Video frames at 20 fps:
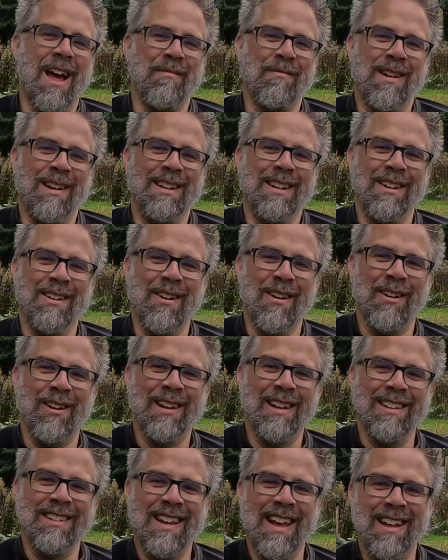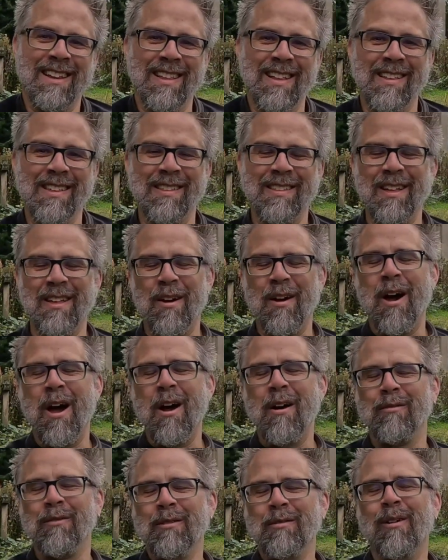I mean, you, know, you, can take things
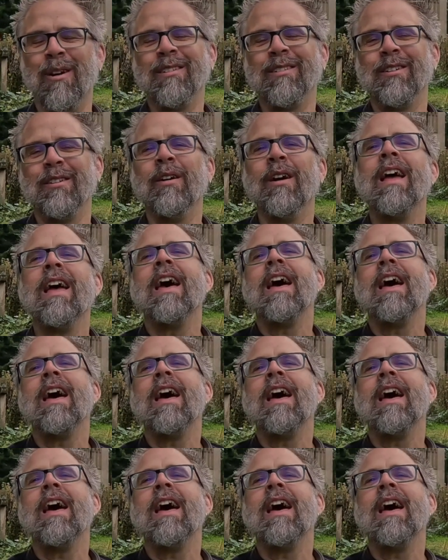however you want to.